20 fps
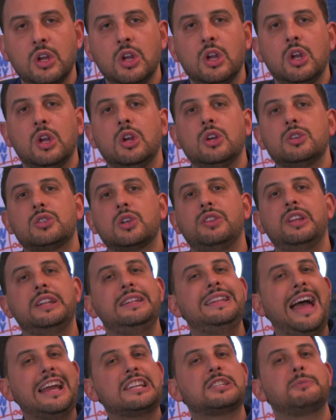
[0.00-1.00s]
So the
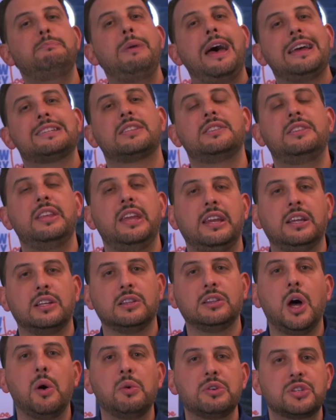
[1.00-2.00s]
next best thing
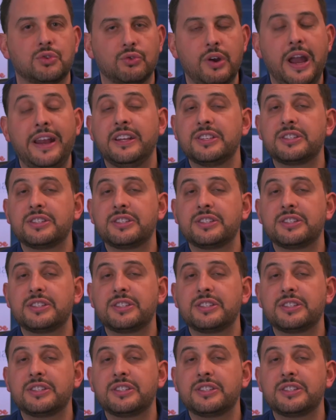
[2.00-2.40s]
and lowest rate